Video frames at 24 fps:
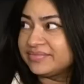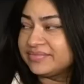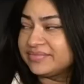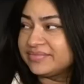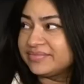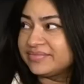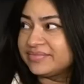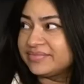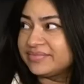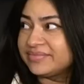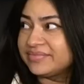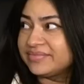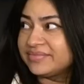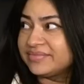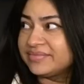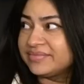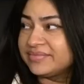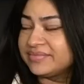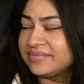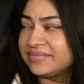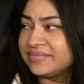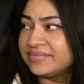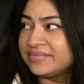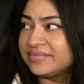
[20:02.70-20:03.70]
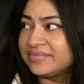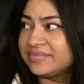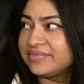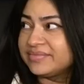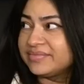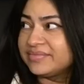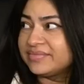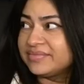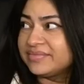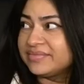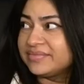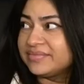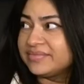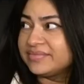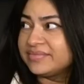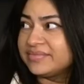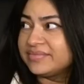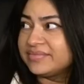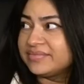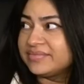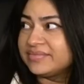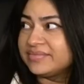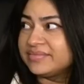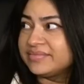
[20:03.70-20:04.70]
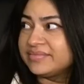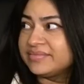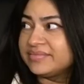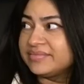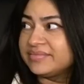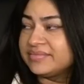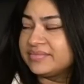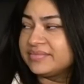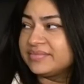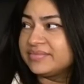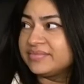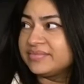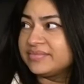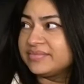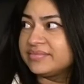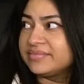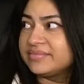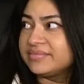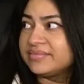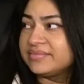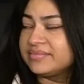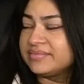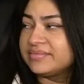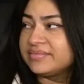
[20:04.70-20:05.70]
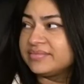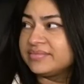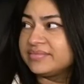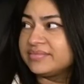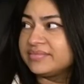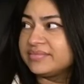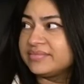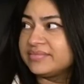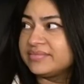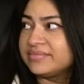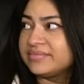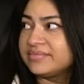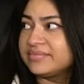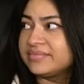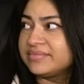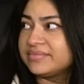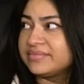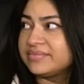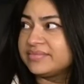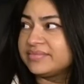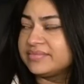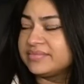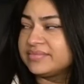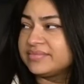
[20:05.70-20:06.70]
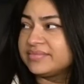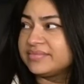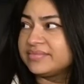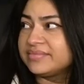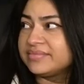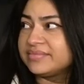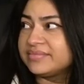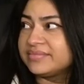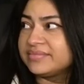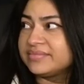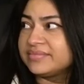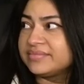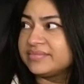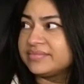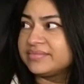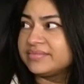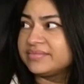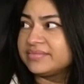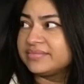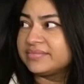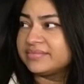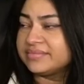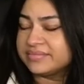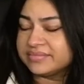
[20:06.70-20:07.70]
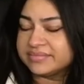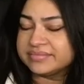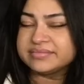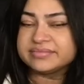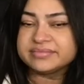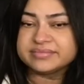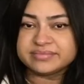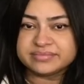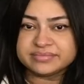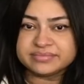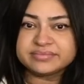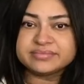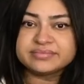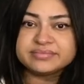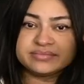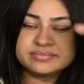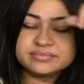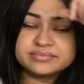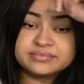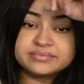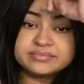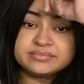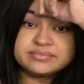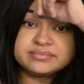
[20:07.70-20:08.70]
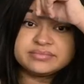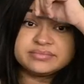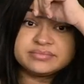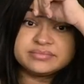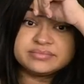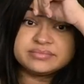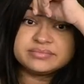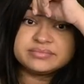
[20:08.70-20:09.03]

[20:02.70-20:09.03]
The person shown says nothing.